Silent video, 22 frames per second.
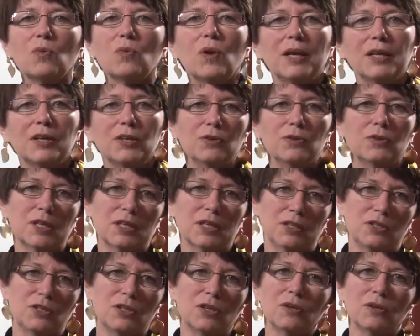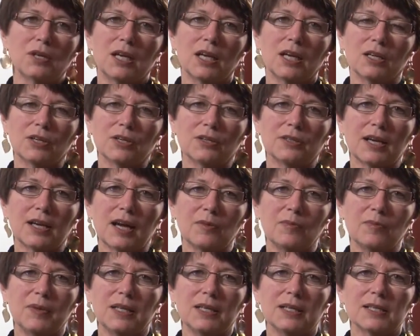what you can do to get your
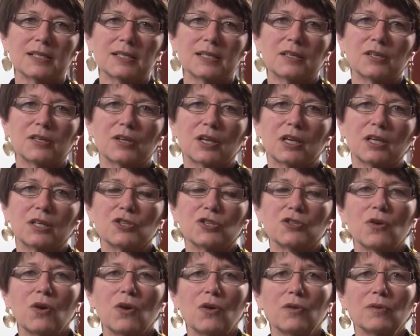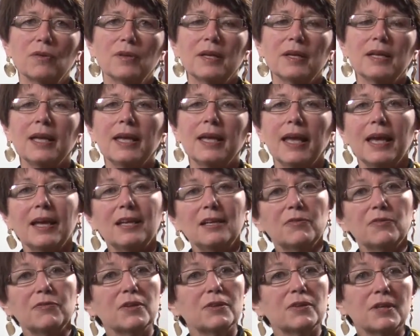diabetes under control. And
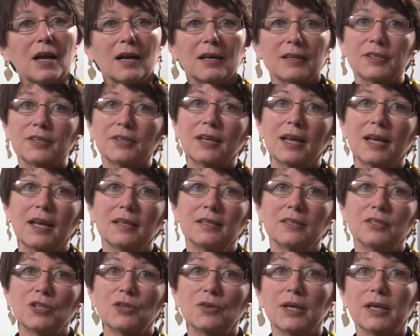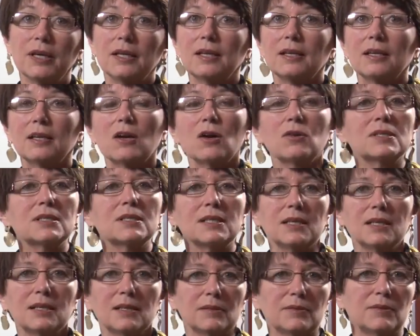if your doctor can't do it, go
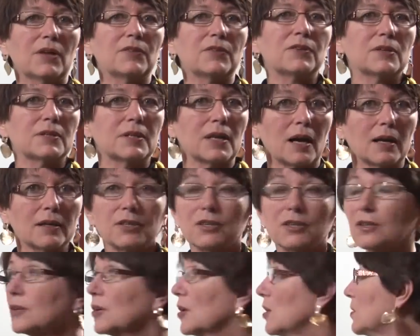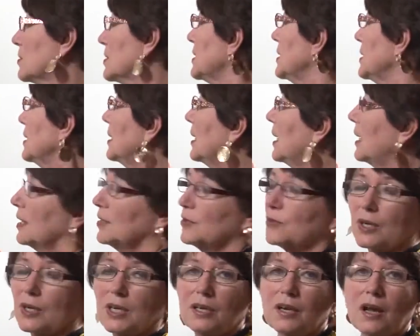see another doctor, go see an
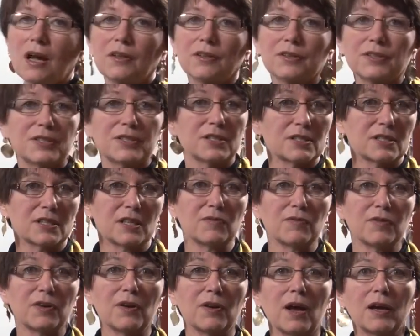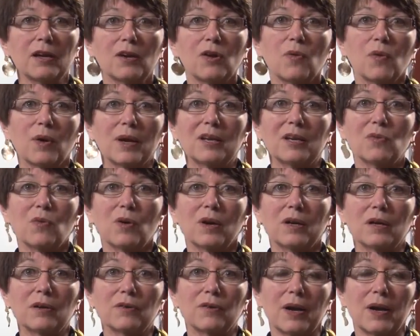endocrinologist if you're not going to
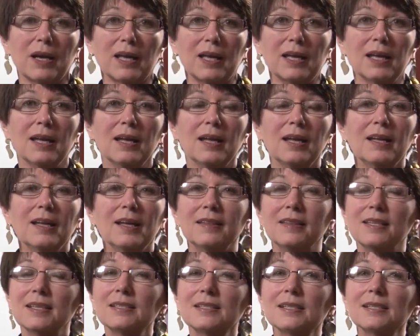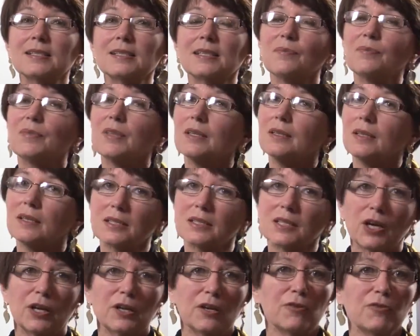one already. This is something that's
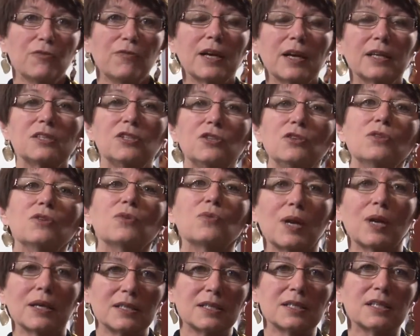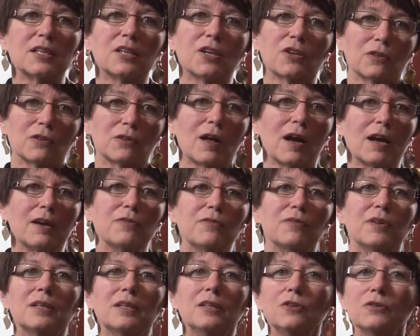going to affect you the rest of your
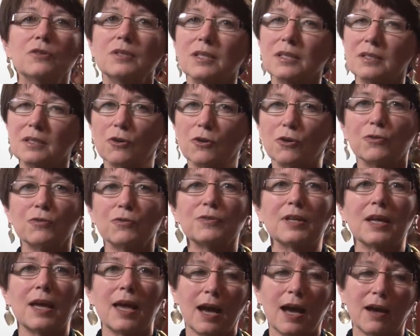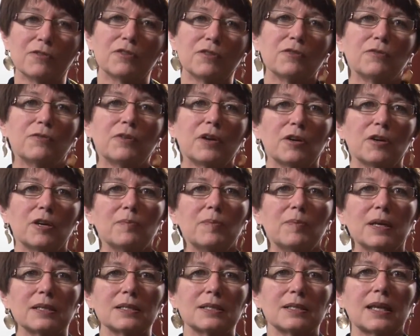life, and you deserve to have the very
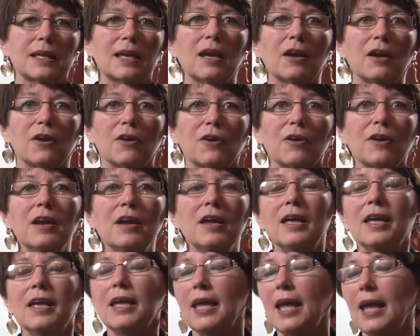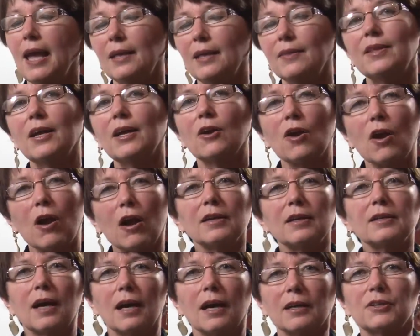best care. And there are
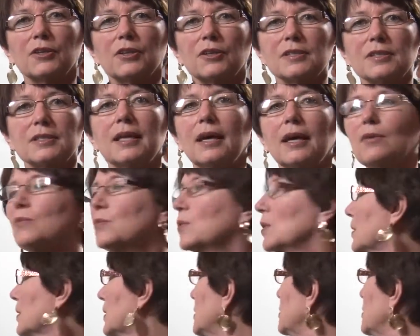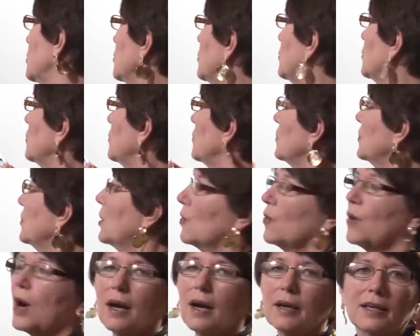doctors that really do
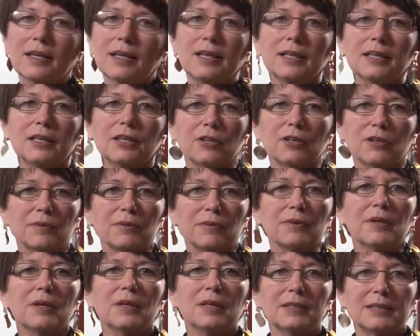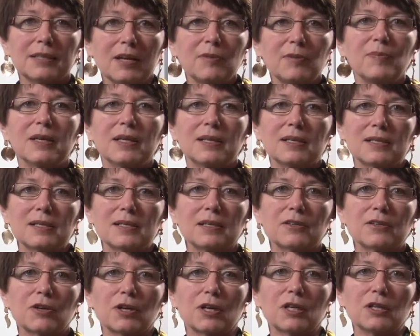know how to get your diabetes
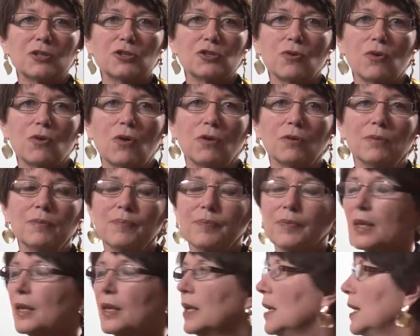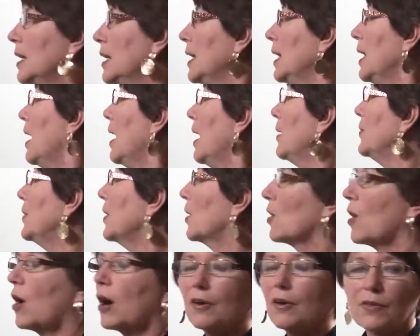under control.
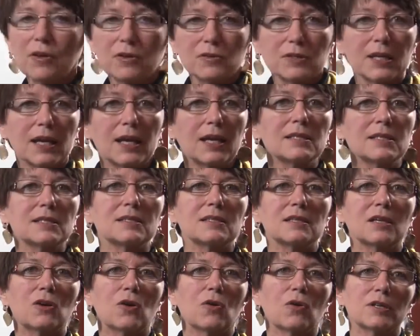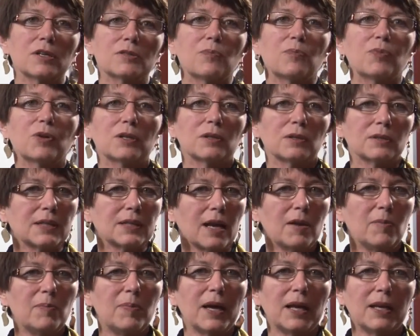There are those cases, of course, brittle
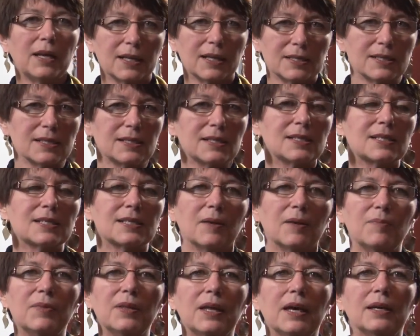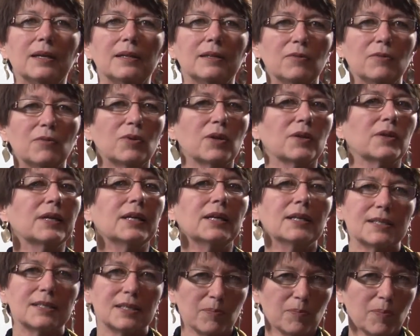diabetics, and some that really
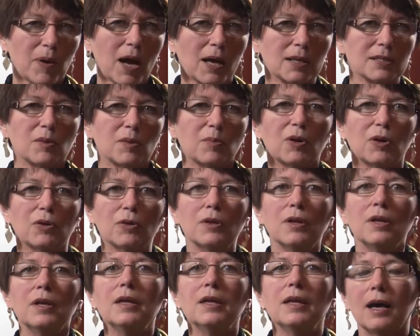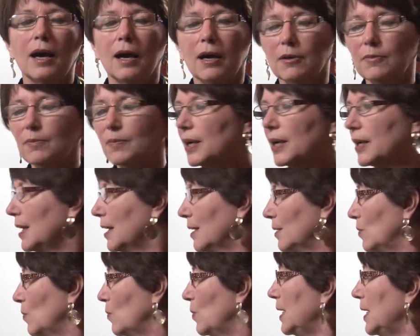it's impossible.
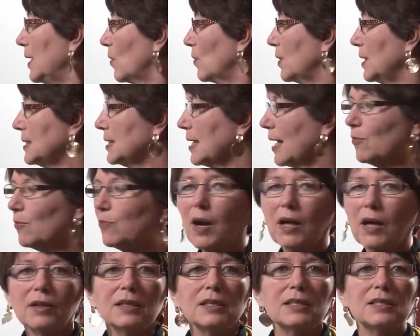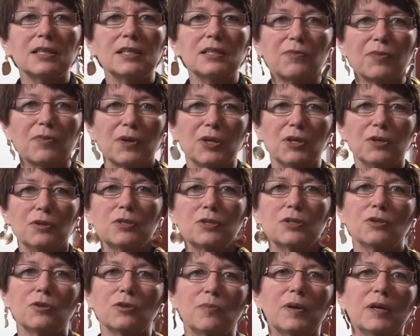Again, we always have policies for you
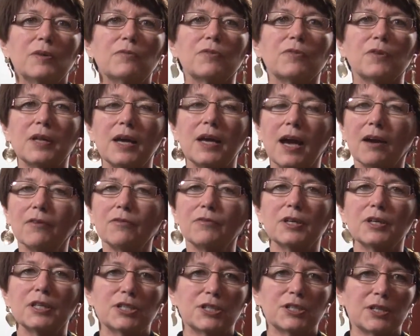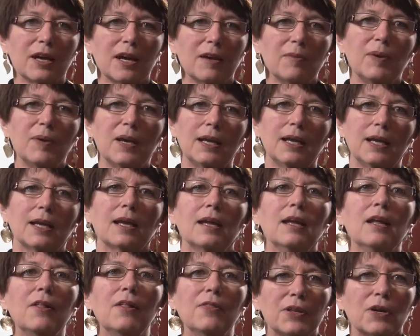too, but for the average diabetic,
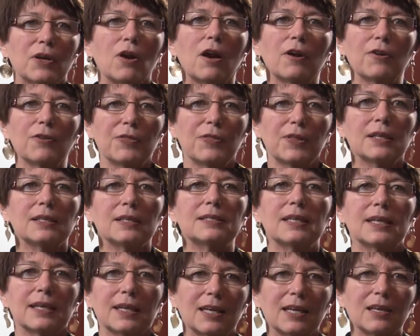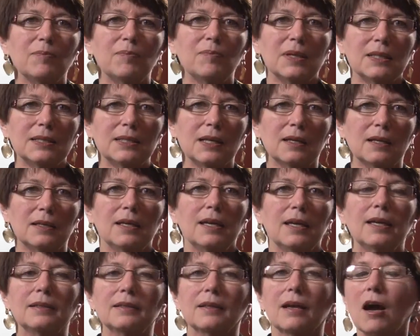there are things that can be done,
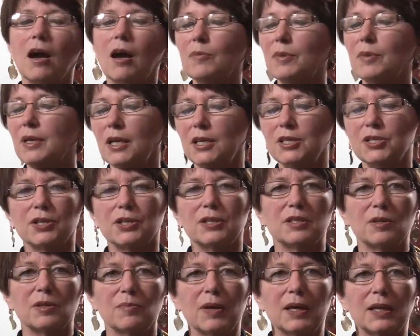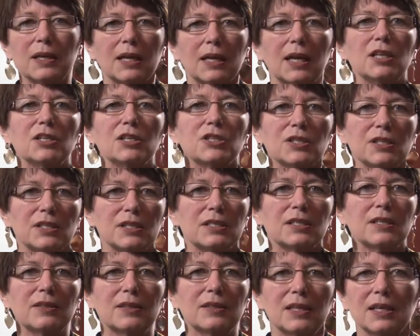and combinations of medications
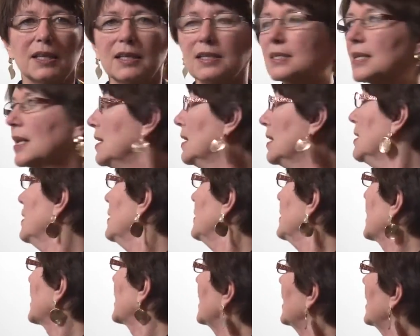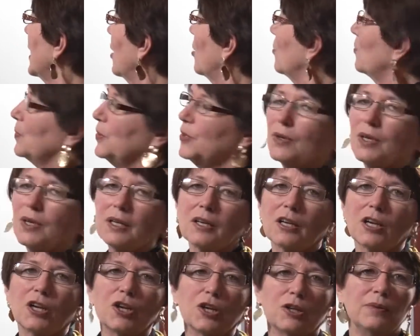and things that can help you get a
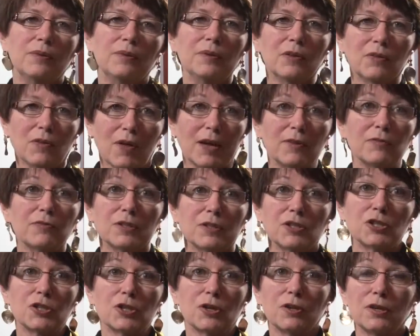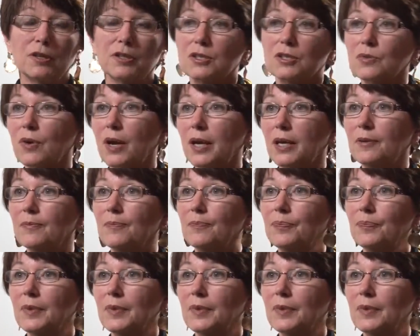good life insurance rate.